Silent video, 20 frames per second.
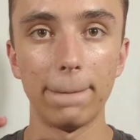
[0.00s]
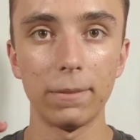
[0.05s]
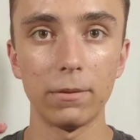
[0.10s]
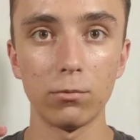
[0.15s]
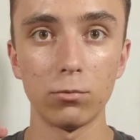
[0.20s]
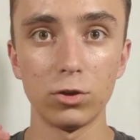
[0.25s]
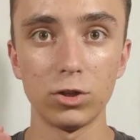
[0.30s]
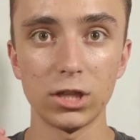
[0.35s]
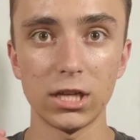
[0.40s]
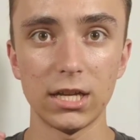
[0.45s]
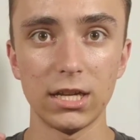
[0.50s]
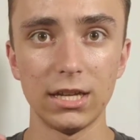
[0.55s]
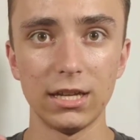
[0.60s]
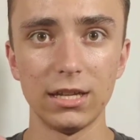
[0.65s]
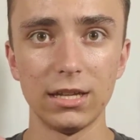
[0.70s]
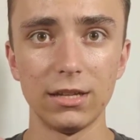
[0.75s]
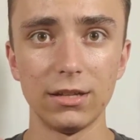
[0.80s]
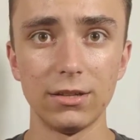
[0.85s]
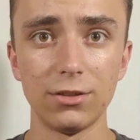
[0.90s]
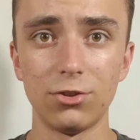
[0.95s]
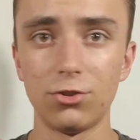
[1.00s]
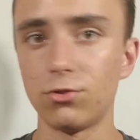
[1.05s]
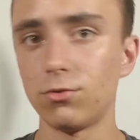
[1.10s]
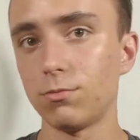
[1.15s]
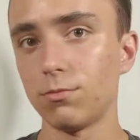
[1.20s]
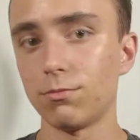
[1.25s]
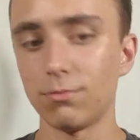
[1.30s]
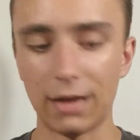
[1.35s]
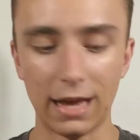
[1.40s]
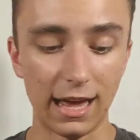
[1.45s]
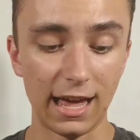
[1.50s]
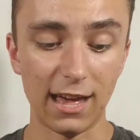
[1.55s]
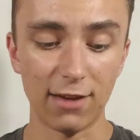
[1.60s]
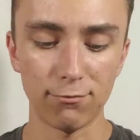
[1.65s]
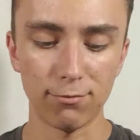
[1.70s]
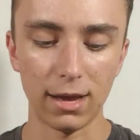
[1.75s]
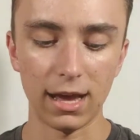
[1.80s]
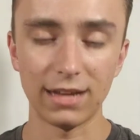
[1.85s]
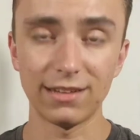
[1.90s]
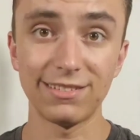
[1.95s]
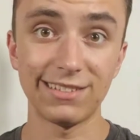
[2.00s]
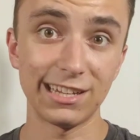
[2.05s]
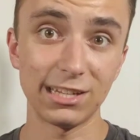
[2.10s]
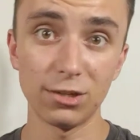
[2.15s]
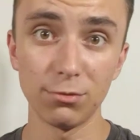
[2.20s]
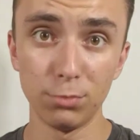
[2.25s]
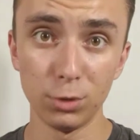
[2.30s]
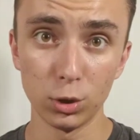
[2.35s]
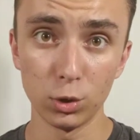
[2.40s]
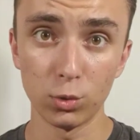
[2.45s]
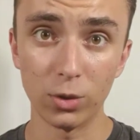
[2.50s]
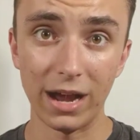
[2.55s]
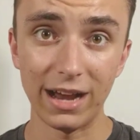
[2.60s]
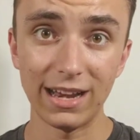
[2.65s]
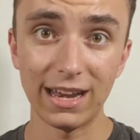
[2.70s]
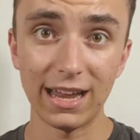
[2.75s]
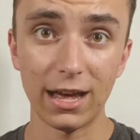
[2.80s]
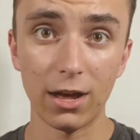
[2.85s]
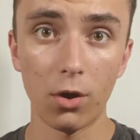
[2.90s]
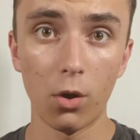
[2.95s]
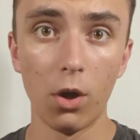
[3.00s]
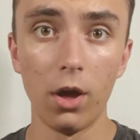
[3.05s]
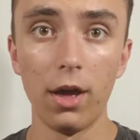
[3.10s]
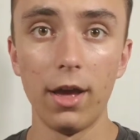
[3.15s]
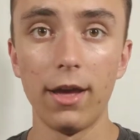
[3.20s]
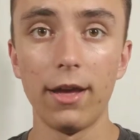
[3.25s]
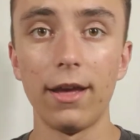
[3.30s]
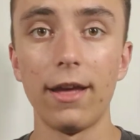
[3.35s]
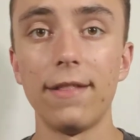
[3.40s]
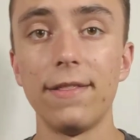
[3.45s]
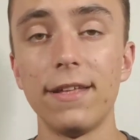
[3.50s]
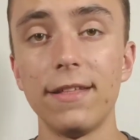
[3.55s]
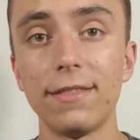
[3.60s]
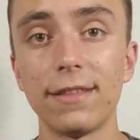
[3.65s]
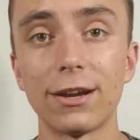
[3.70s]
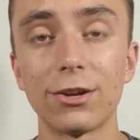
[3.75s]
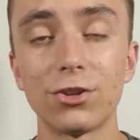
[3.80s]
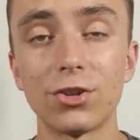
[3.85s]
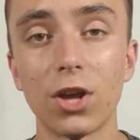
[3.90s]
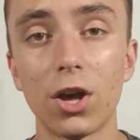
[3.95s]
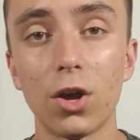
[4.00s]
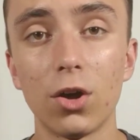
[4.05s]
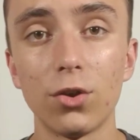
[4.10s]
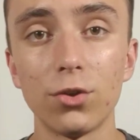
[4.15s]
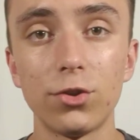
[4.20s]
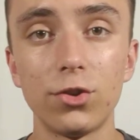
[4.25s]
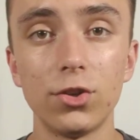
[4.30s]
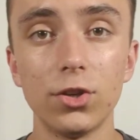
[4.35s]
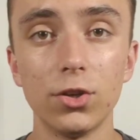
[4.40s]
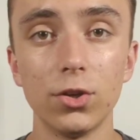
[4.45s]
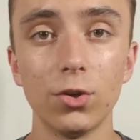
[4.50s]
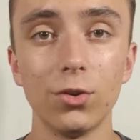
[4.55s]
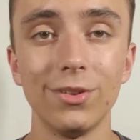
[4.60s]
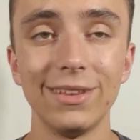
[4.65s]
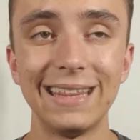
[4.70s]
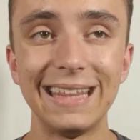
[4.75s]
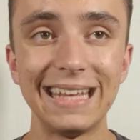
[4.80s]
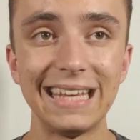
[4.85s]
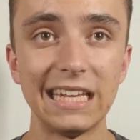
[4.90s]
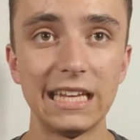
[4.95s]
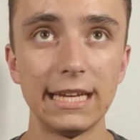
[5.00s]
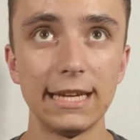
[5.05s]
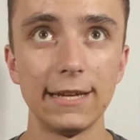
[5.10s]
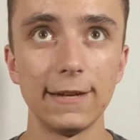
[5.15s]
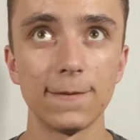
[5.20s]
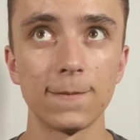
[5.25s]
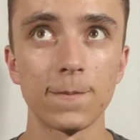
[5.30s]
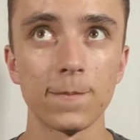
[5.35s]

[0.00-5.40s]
which is, I have mine set to blue right now, and then there's also the